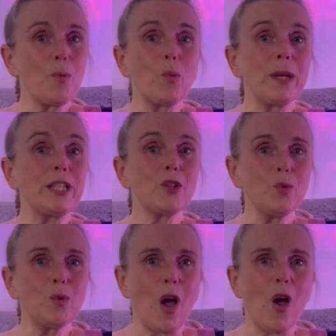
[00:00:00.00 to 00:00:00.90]
we
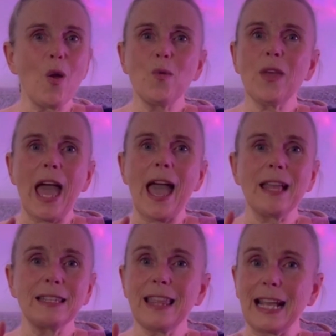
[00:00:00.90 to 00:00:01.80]
do know that
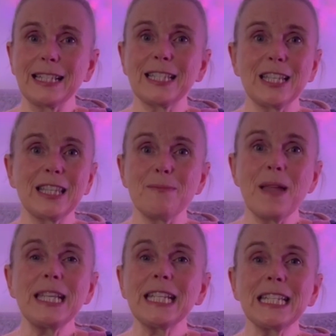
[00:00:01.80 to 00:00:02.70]
thanks to the
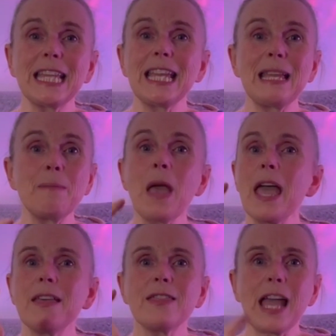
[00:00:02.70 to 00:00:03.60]
medic team,
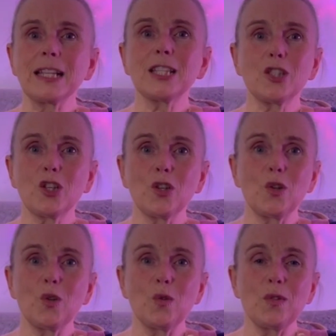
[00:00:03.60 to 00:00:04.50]
thanks
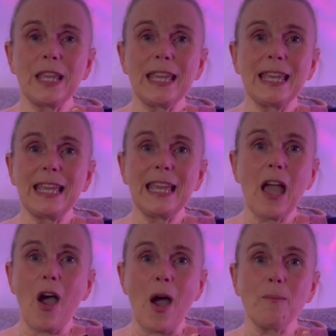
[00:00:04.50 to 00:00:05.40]
to the
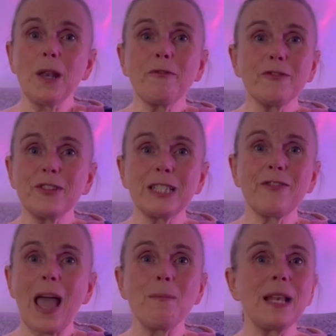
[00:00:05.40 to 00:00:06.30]
love of his
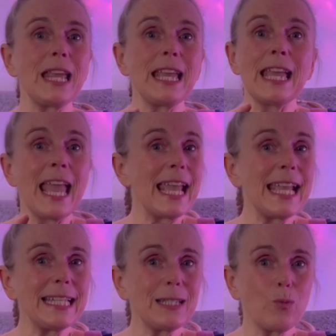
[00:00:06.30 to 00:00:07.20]
family,
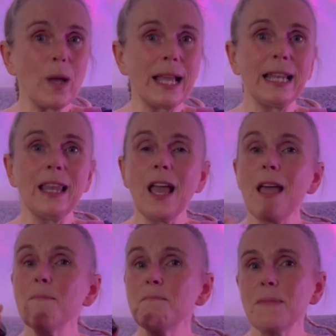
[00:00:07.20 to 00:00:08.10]
his will,
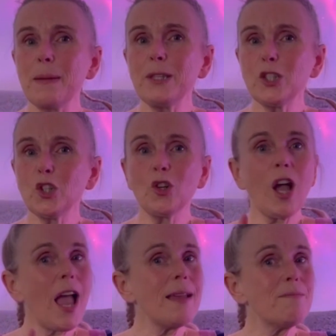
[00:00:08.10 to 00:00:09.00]
maybe the
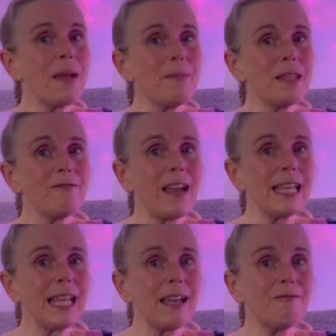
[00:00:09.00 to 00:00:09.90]
Shungite, maybe the
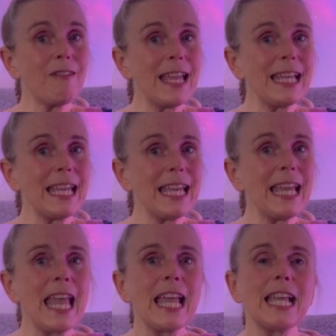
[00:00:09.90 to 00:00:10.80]
Reiki,
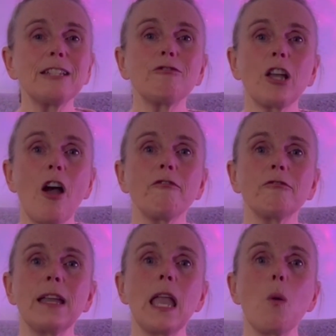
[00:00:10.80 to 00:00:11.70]
his
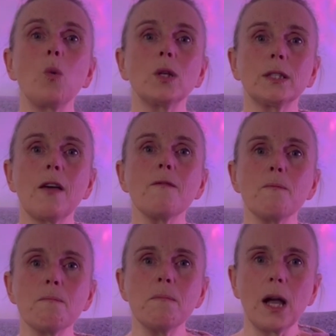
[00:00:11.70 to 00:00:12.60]
recovery was
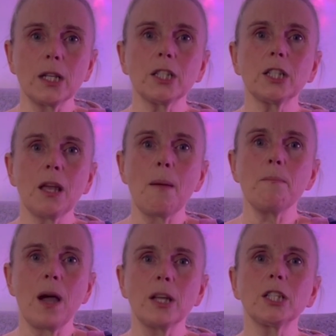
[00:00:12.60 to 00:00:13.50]
much,
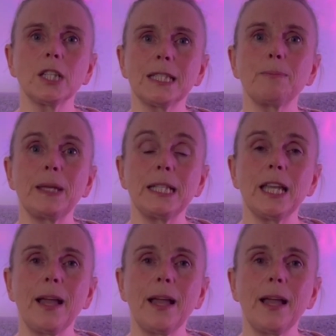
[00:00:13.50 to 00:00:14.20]
much speedier.